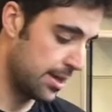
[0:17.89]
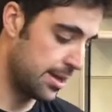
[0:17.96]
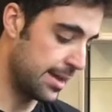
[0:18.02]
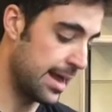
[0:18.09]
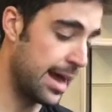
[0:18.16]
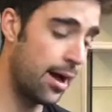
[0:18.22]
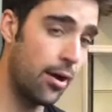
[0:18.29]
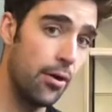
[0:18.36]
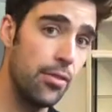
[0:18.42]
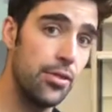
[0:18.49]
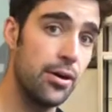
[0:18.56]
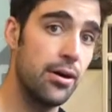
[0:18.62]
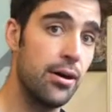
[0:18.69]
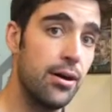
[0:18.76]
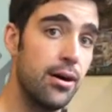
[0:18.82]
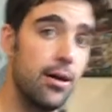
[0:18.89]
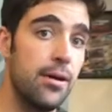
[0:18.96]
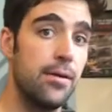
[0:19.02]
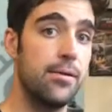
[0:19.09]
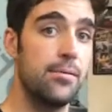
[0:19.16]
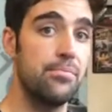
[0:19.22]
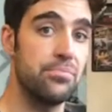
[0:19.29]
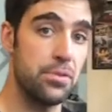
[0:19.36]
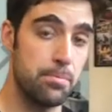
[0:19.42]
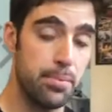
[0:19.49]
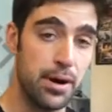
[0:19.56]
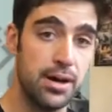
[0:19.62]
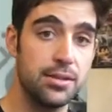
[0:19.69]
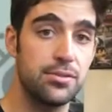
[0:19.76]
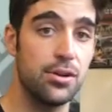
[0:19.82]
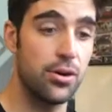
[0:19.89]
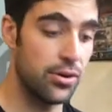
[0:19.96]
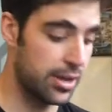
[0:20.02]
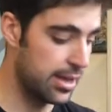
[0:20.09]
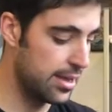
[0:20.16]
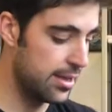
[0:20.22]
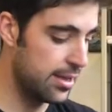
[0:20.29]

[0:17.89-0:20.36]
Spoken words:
Now the bird dog